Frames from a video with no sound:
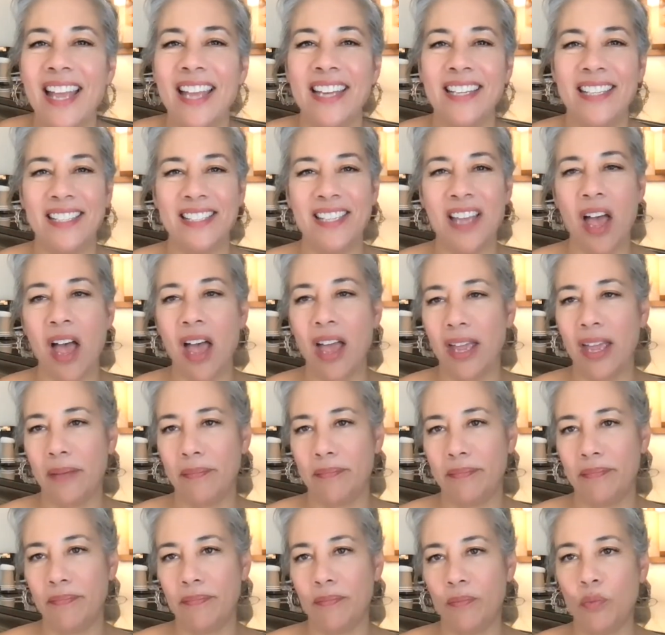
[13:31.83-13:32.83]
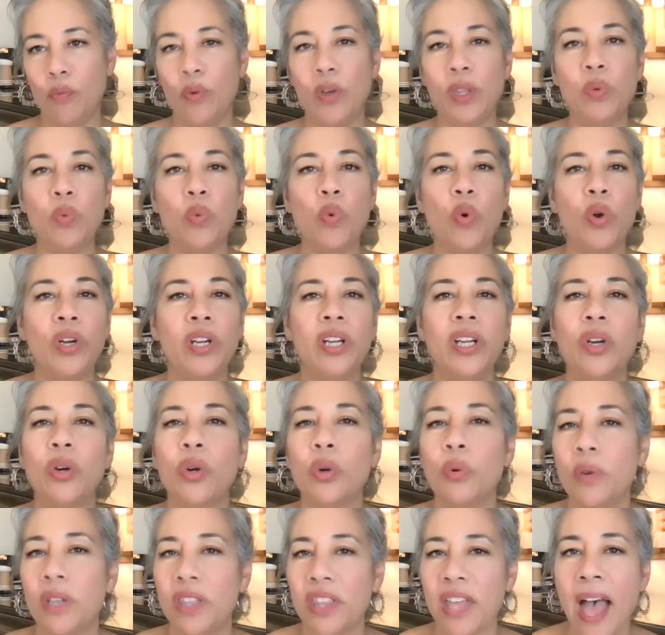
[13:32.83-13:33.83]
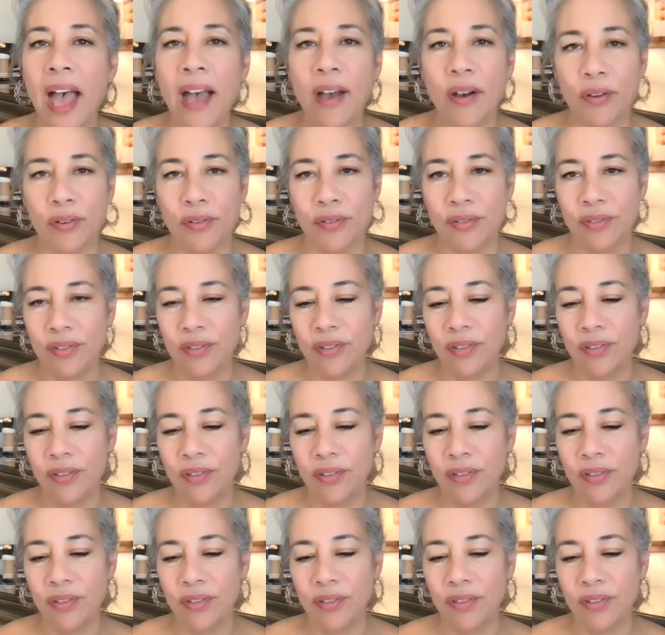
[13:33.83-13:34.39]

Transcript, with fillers: anytime, with warning or without.